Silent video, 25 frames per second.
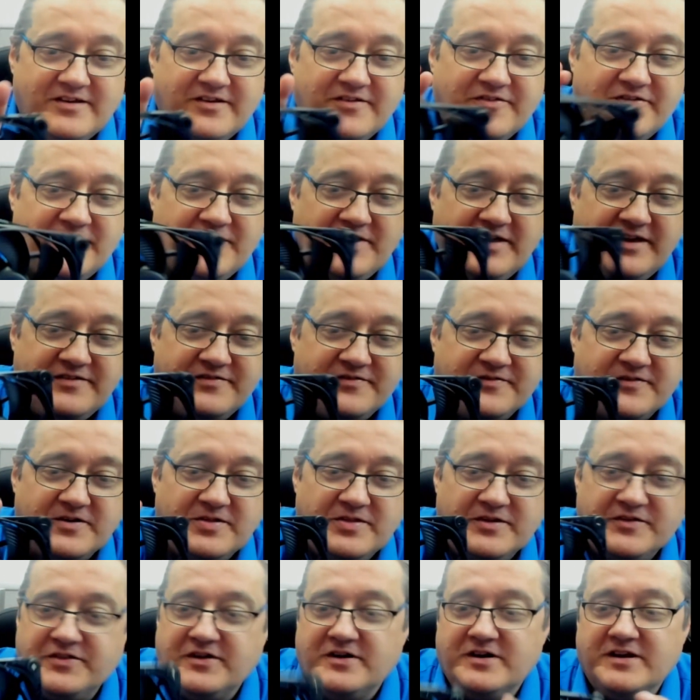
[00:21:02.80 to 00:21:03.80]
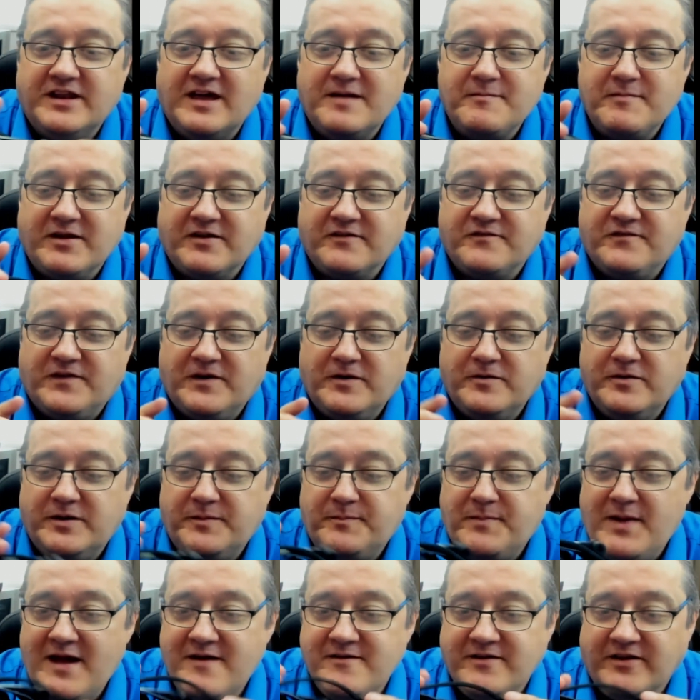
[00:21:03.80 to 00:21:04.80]
So these have got the dynamic
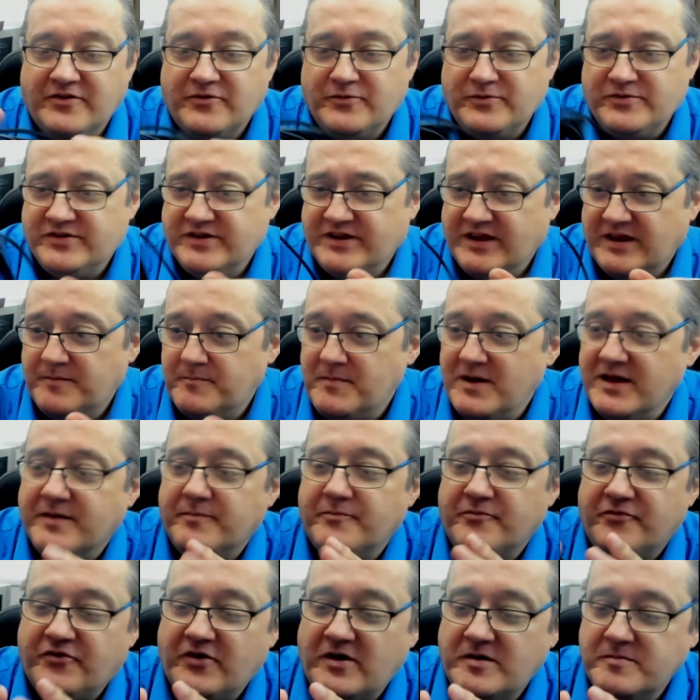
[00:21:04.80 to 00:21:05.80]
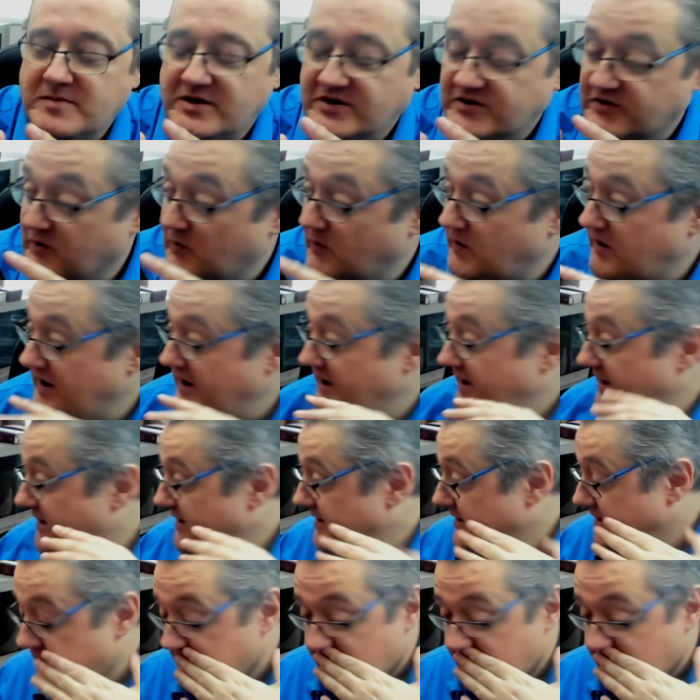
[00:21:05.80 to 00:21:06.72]
fluid bearings, which are going to make them so much quieter.